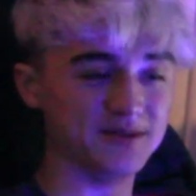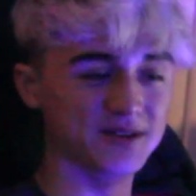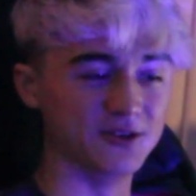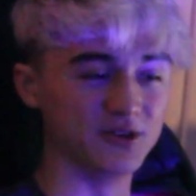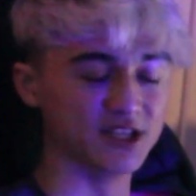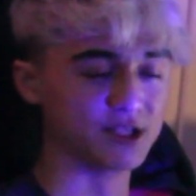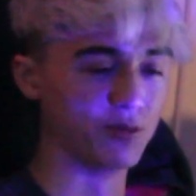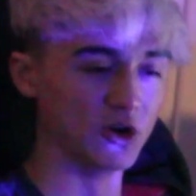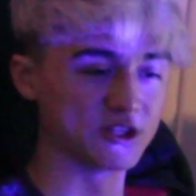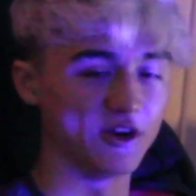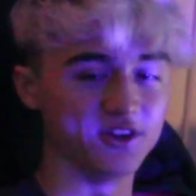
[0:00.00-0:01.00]
doing
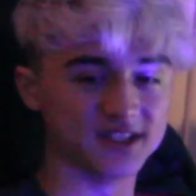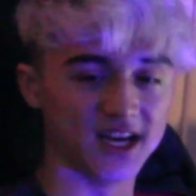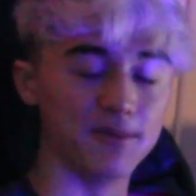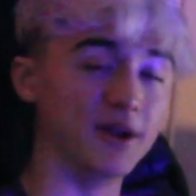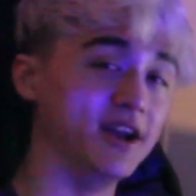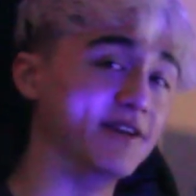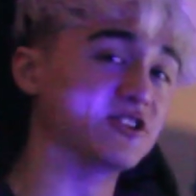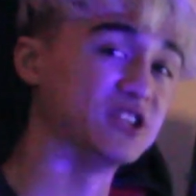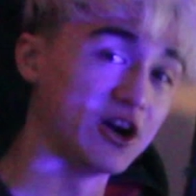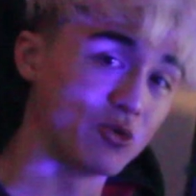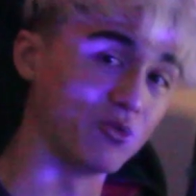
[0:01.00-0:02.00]
sports all the time, but I never
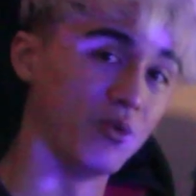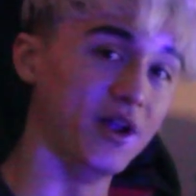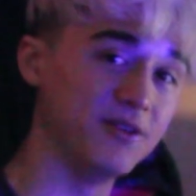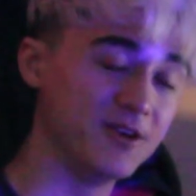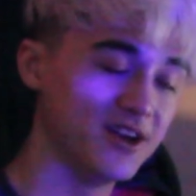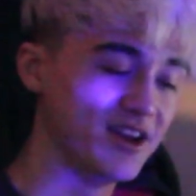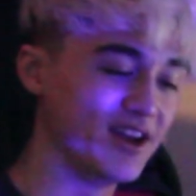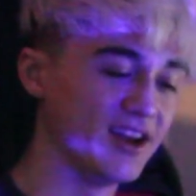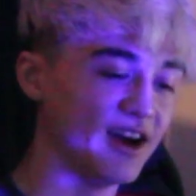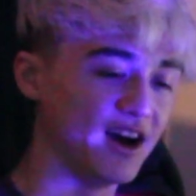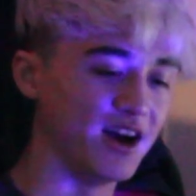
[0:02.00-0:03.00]
stuck with one.
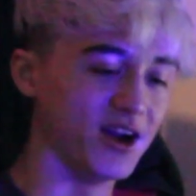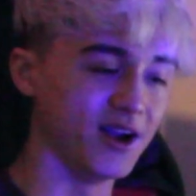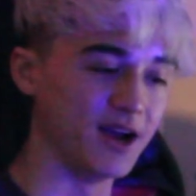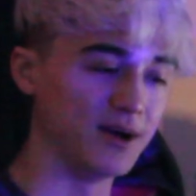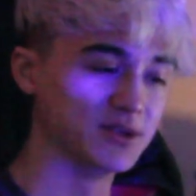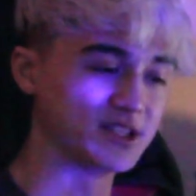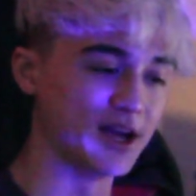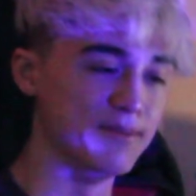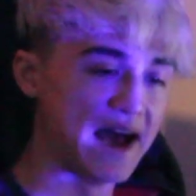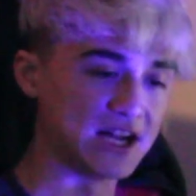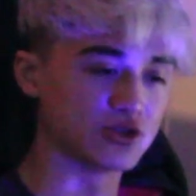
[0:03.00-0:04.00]
I would say
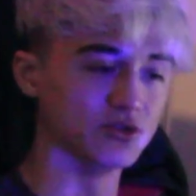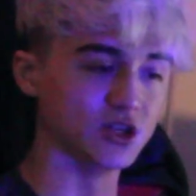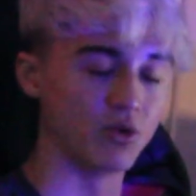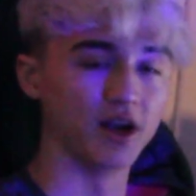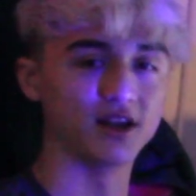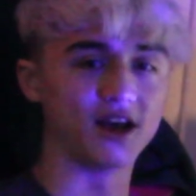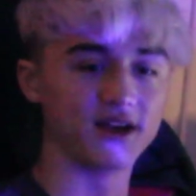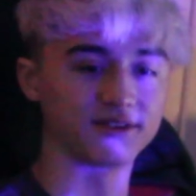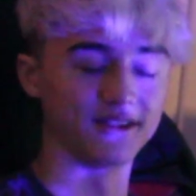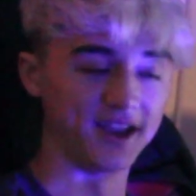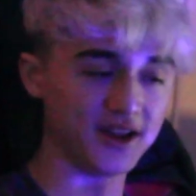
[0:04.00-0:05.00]
I'm naturally quite
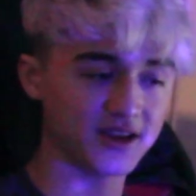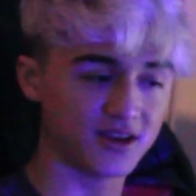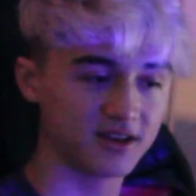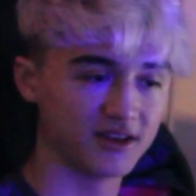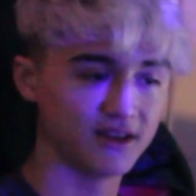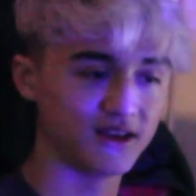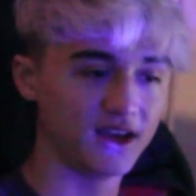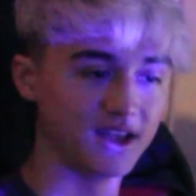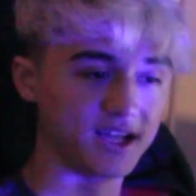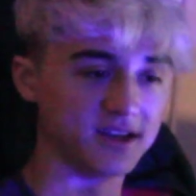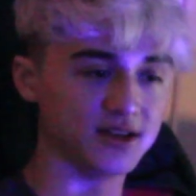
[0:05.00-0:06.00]
athletic,
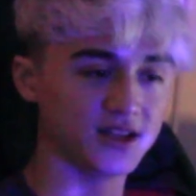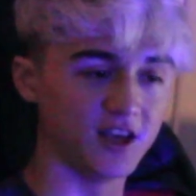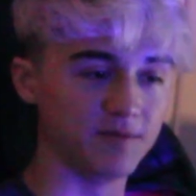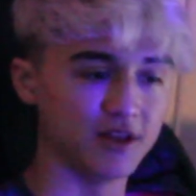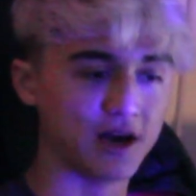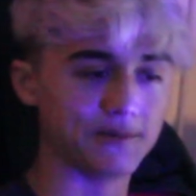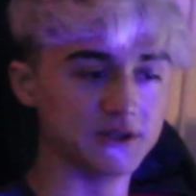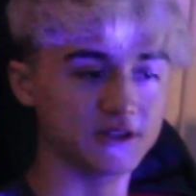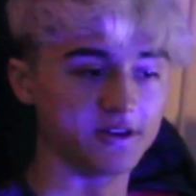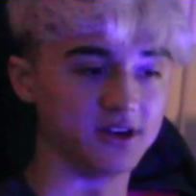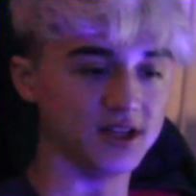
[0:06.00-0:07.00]
and that gave me the
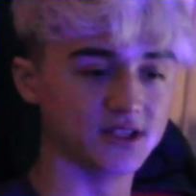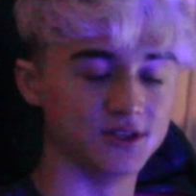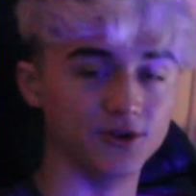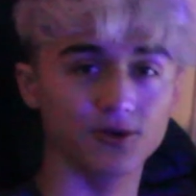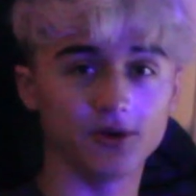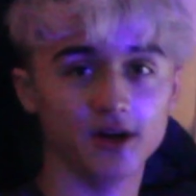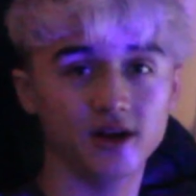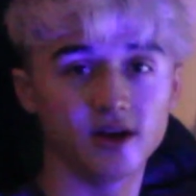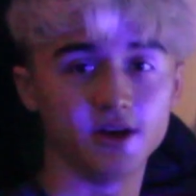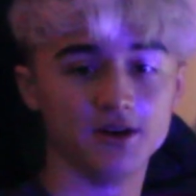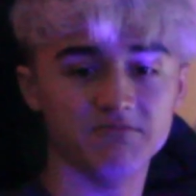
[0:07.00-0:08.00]
opportunity to
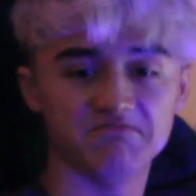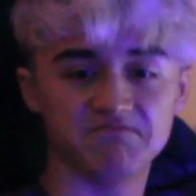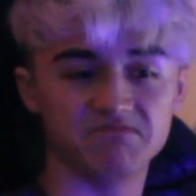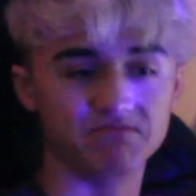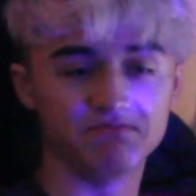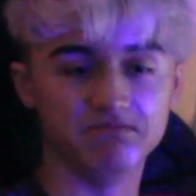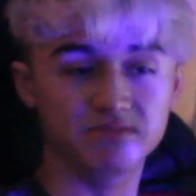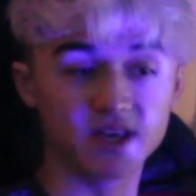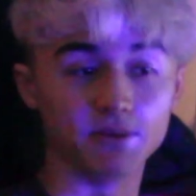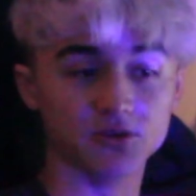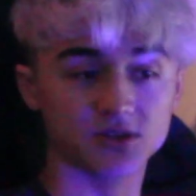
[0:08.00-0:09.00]

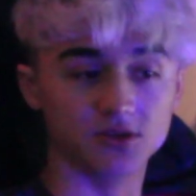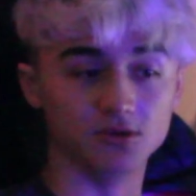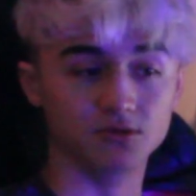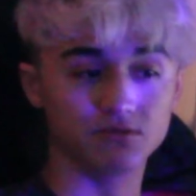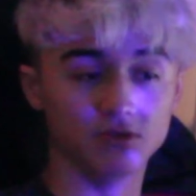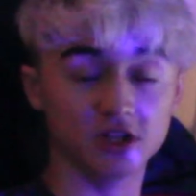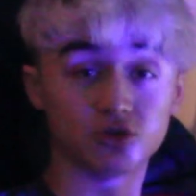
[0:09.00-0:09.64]
be able to really